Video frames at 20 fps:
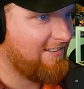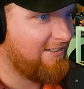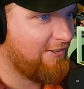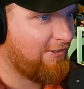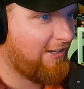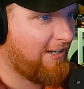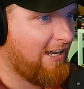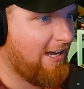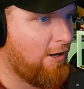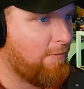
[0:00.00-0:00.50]

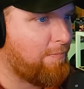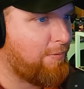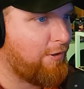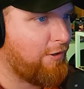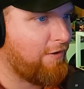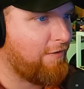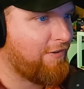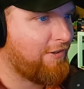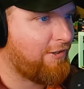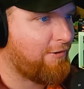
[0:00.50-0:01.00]
Look at how
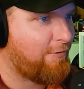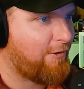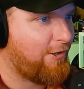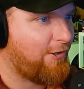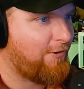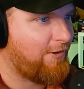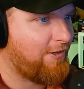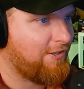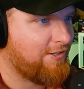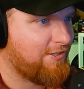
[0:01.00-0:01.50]
beautiful the
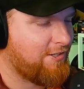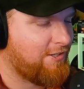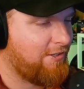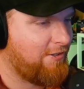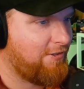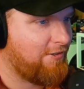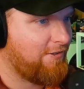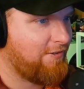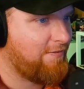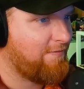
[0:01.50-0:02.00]
road is
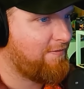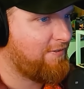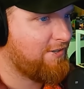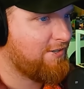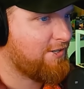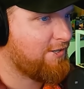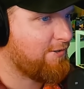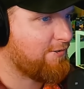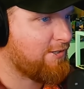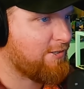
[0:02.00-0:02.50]
too.
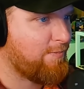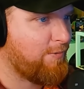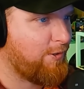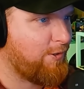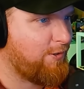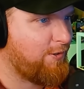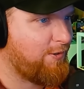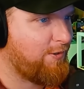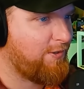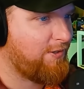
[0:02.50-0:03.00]
So
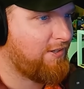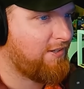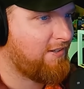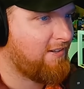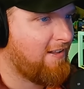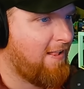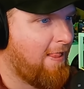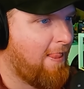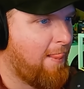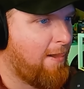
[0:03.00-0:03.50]
smooth,
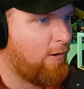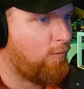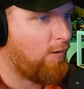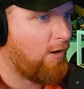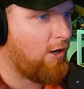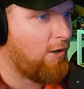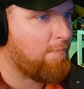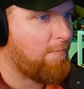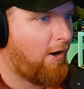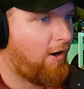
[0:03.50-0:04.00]

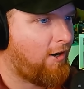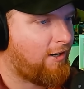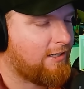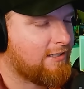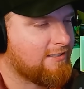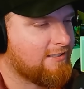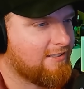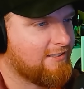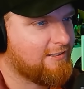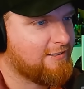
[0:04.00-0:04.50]
well
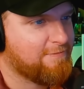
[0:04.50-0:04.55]
marked.